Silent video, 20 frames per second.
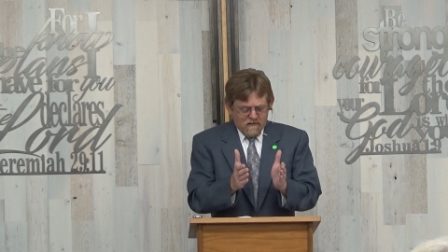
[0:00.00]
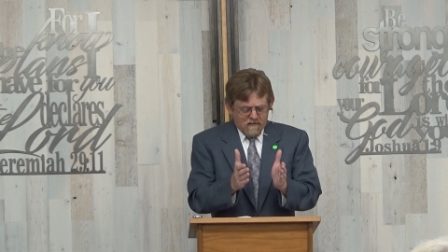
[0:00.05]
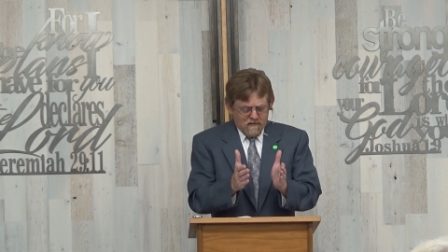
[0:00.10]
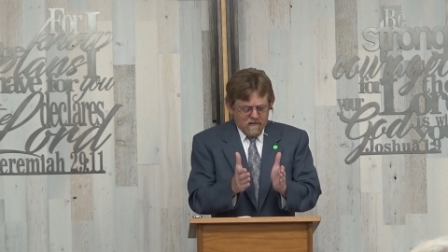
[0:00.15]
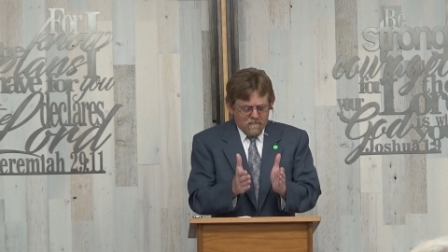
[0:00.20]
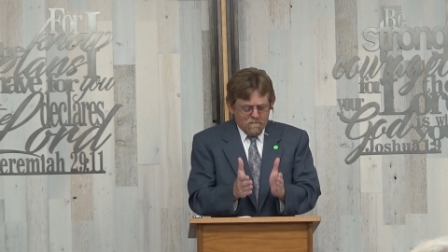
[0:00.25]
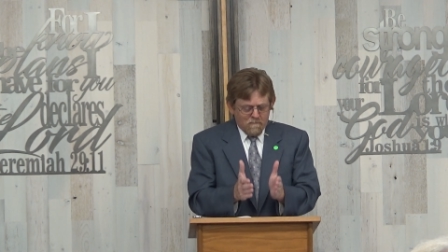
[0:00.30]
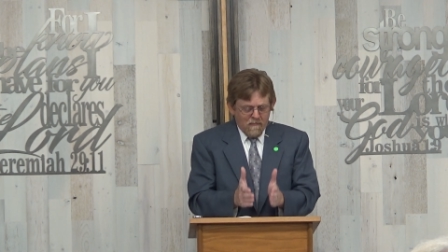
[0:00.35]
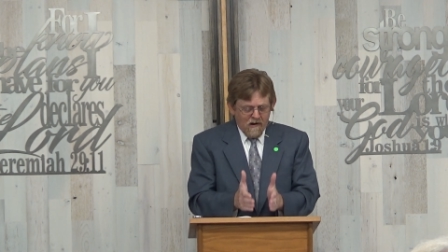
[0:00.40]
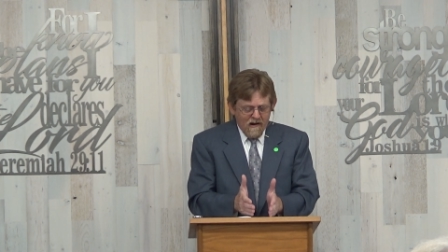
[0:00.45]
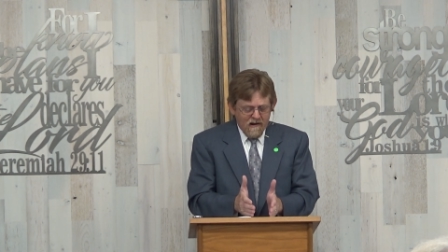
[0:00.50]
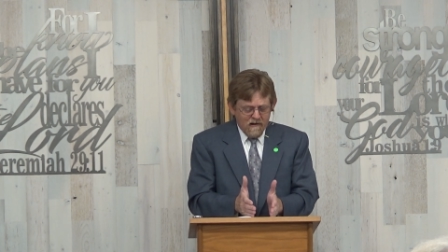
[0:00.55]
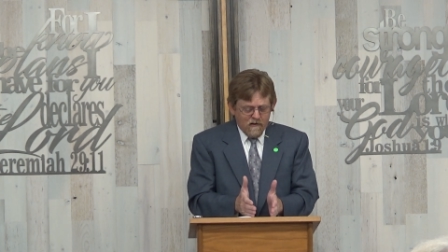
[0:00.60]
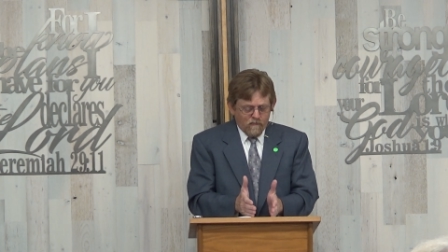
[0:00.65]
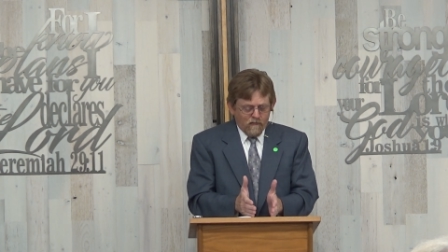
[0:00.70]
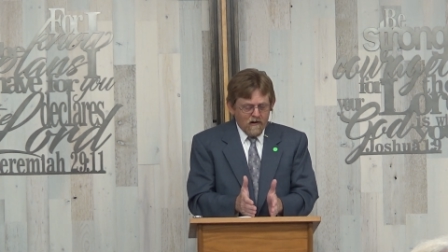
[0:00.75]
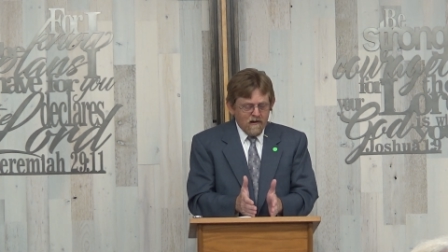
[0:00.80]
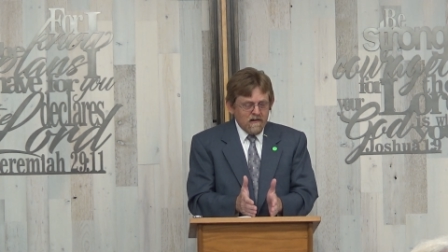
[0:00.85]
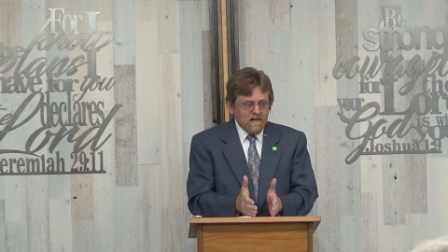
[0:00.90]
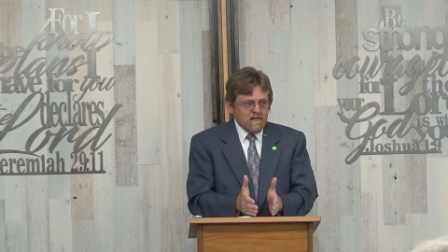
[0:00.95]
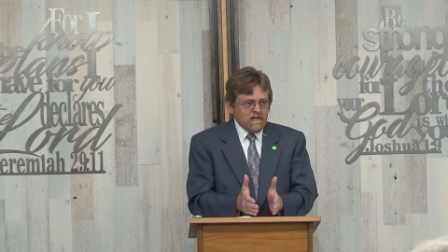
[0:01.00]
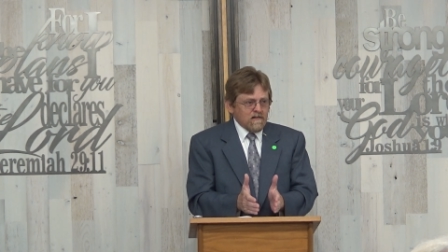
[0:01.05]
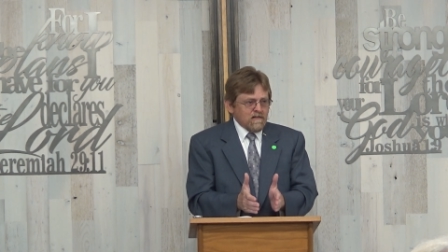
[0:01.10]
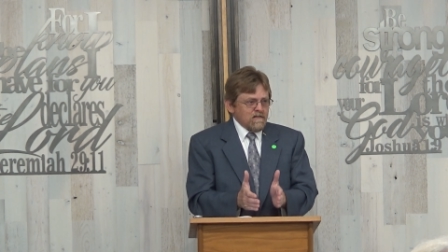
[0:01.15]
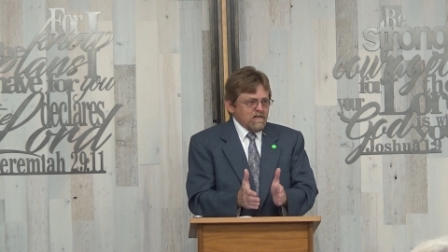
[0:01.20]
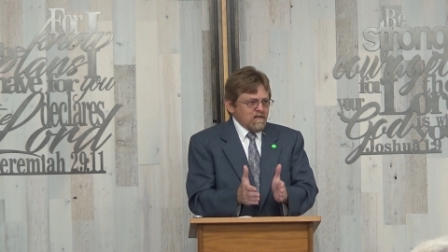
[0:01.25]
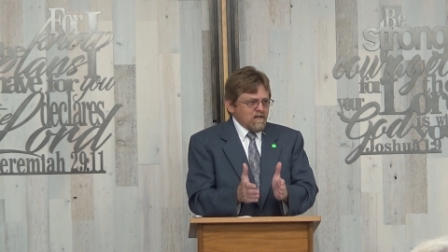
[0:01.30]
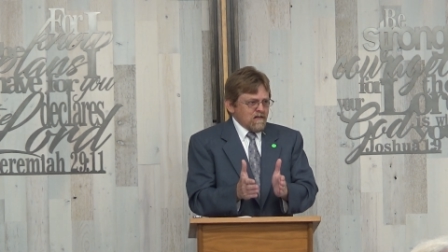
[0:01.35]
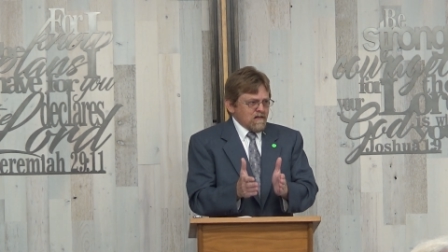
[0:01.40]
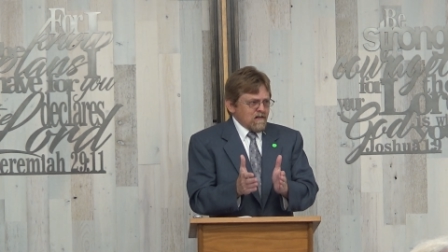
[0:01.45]
that migrate
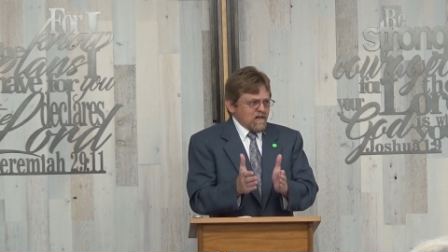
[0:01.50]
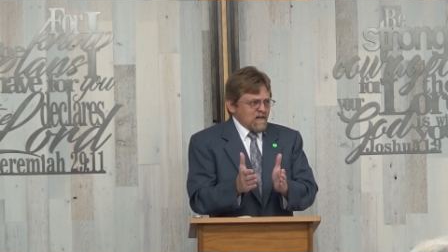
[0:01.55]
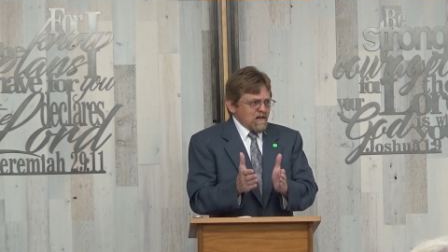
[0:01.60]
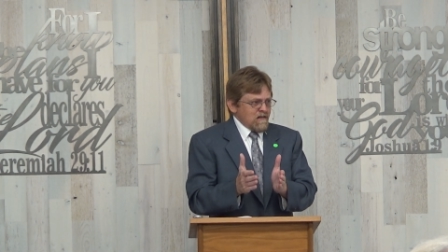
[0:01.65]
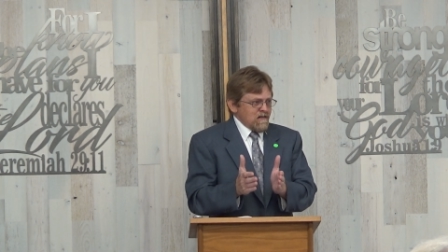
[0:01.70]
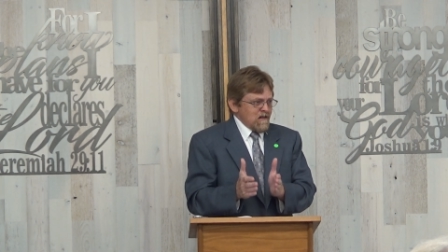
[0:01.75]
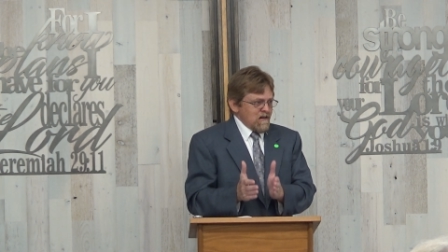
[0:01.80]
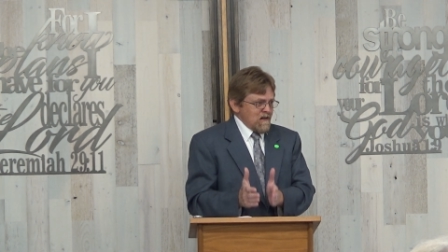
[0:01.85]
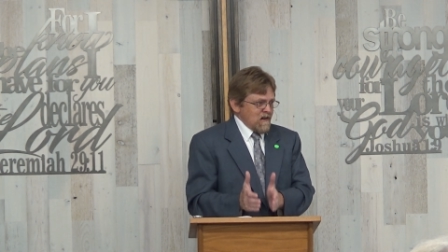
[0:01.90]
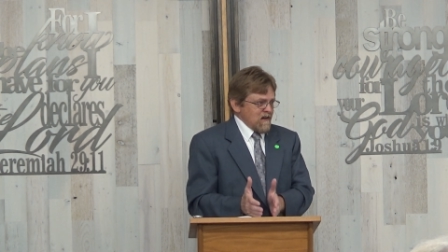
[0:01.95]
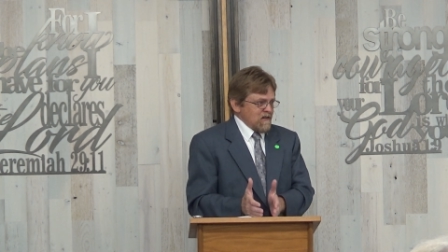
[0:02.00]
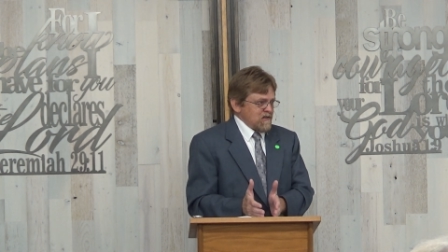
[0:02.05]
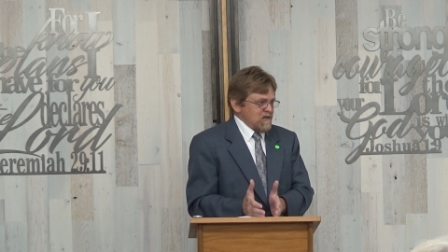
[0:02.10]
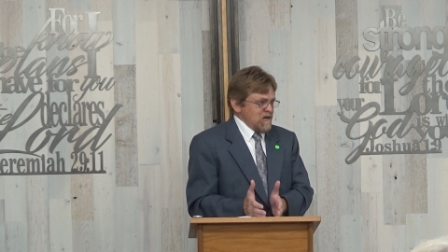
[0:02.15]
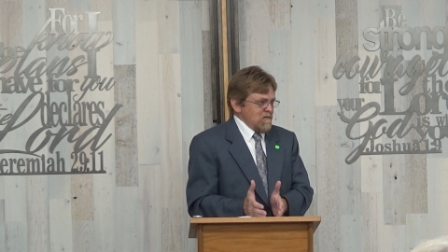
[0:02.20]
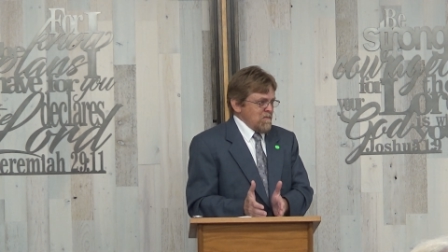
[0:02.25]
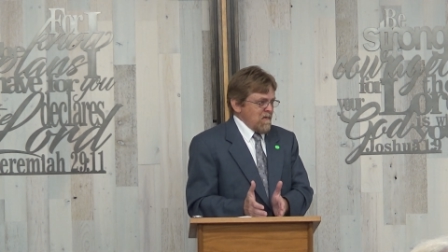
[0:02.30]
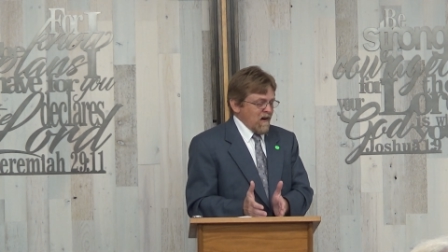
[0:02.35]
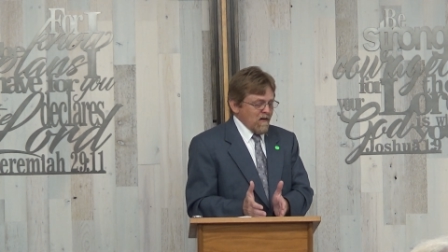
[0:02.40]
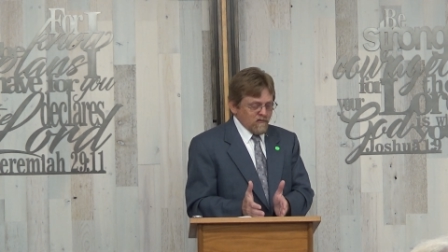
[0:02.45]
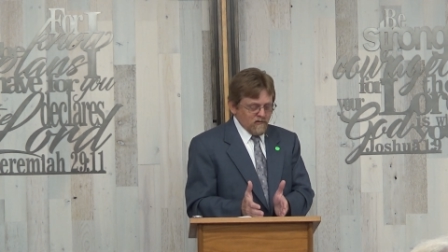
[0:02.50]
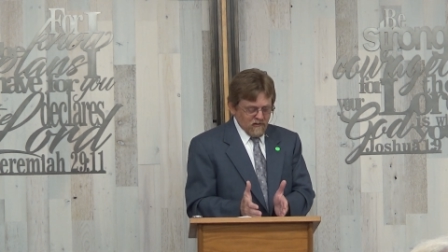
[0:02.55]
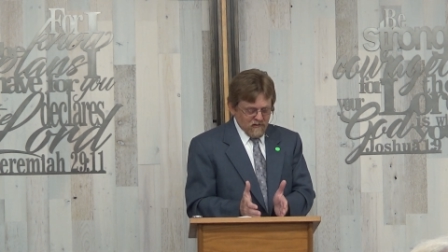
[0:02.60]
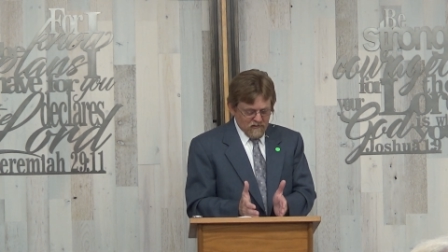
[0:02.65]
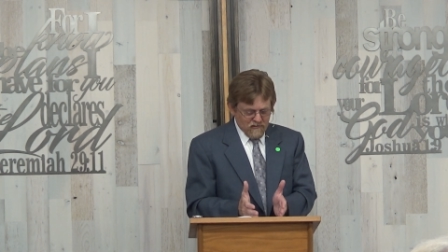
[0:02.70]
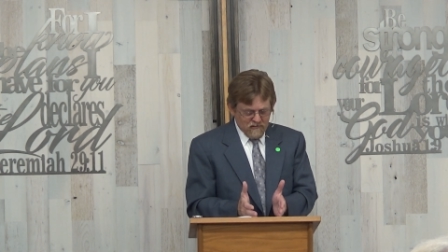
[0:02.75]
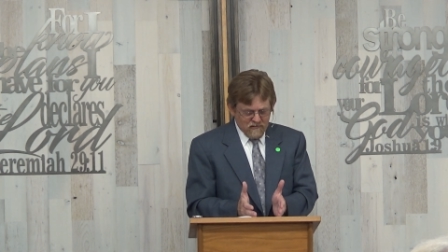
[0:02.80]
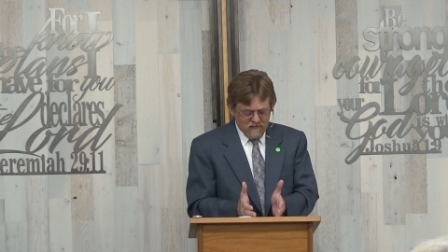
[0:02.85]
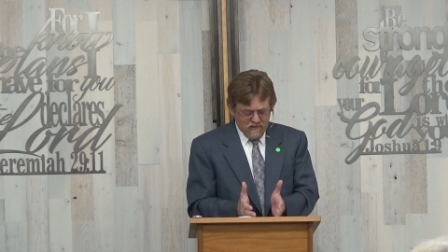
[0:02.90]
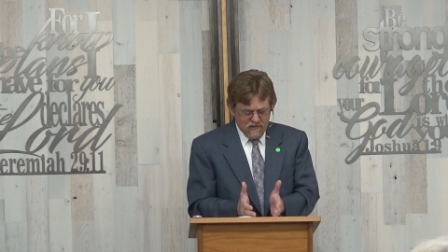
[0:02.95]
and that nest in
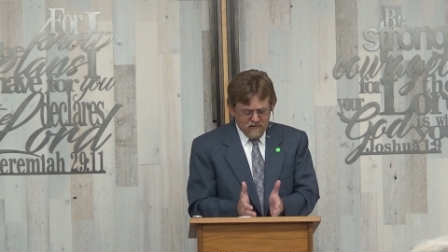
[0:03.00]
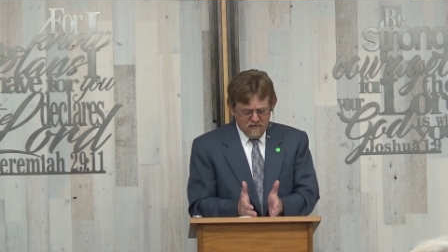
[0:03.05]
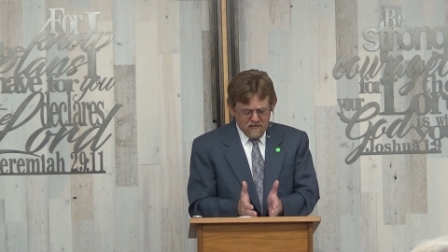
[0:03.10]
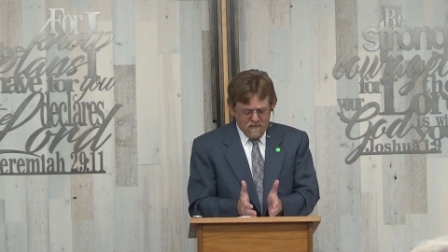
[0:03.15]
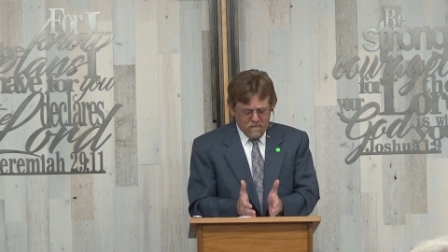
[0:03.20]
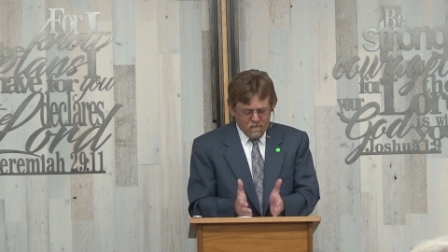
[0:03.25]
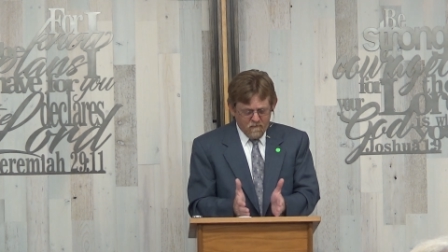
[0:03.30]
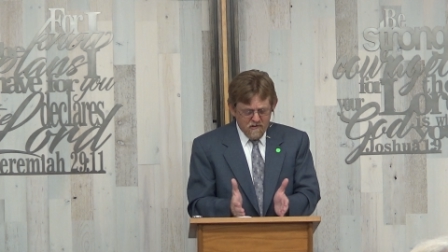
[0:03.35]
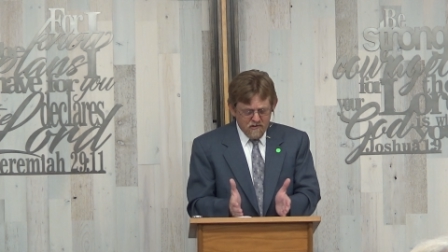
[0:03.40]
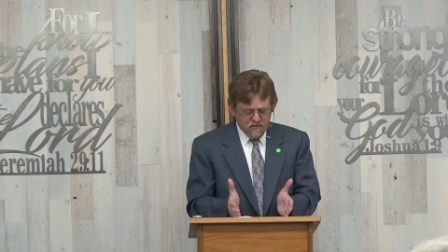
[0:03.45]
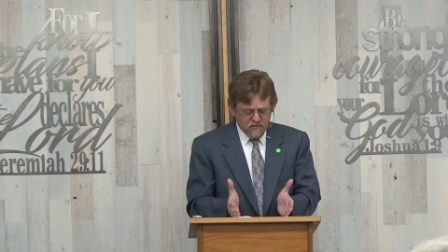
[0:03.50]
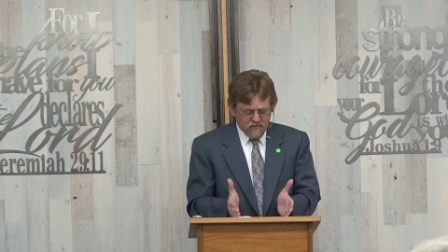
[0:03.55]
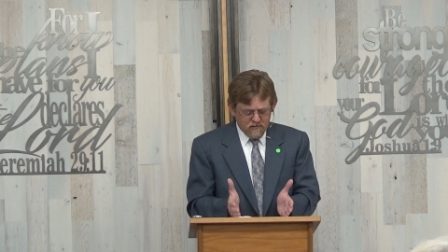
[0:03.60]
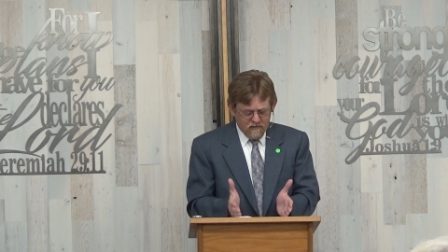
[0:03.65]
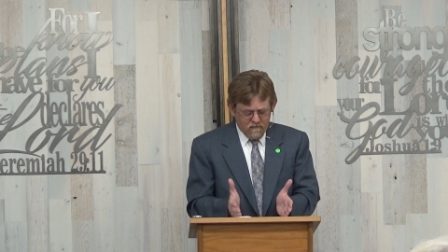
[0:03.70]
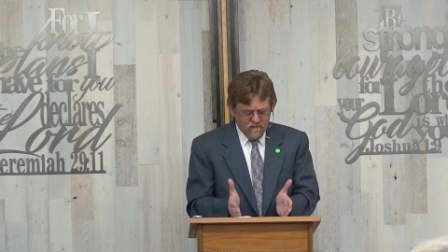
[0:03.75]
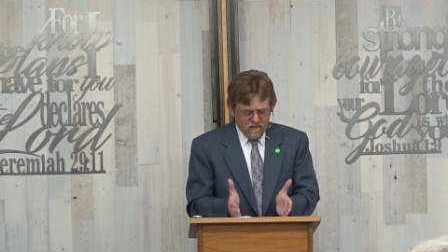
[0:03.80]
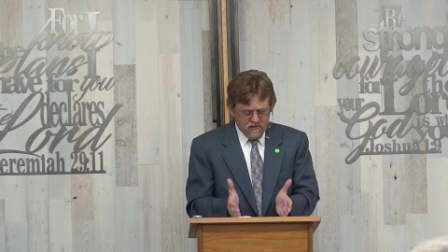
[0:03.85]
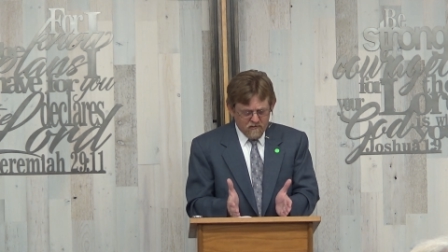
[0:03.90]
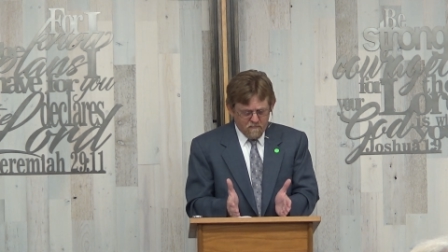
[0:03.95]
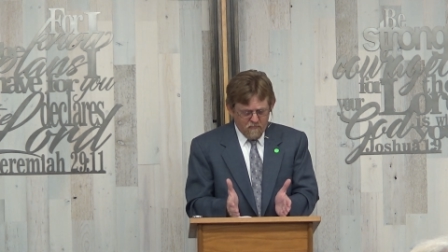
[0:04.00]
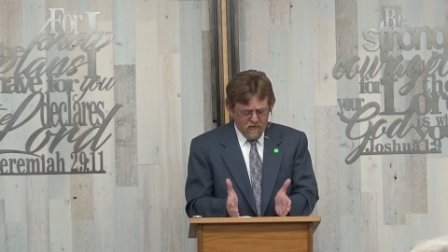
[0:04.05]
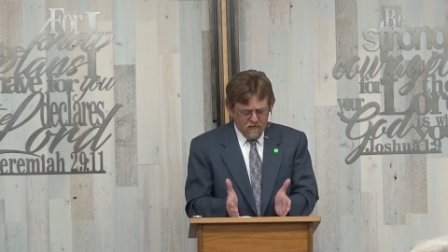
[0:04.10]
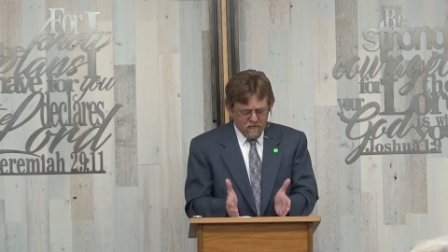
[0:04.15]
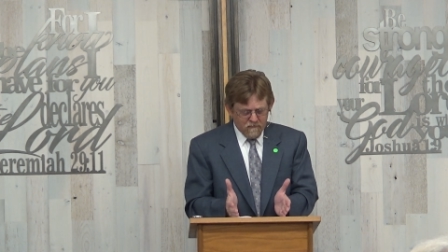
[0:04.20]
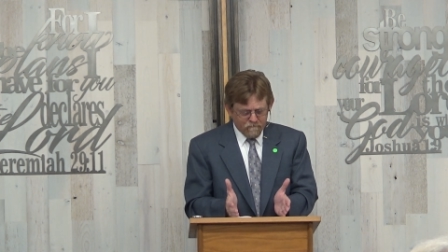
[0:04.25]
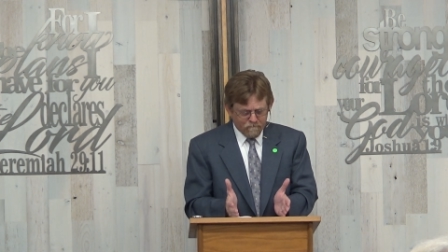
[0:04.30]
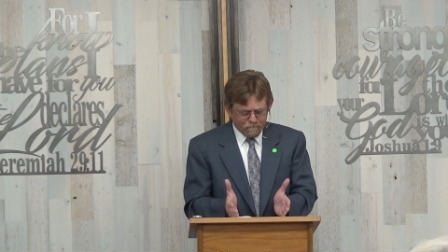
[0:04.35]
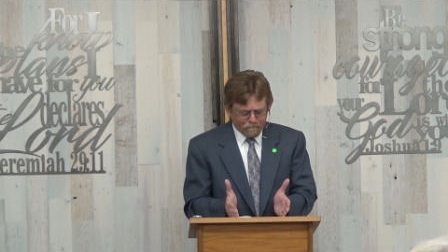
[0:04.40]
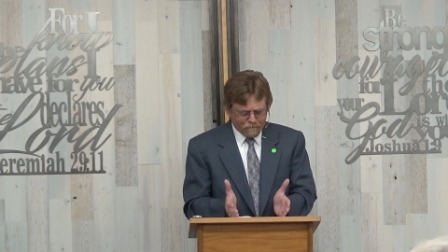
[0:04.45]
mountains. These are the features of this
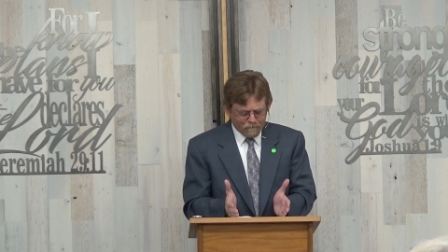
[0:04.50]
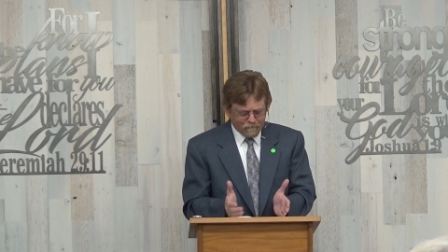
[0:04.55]
bird.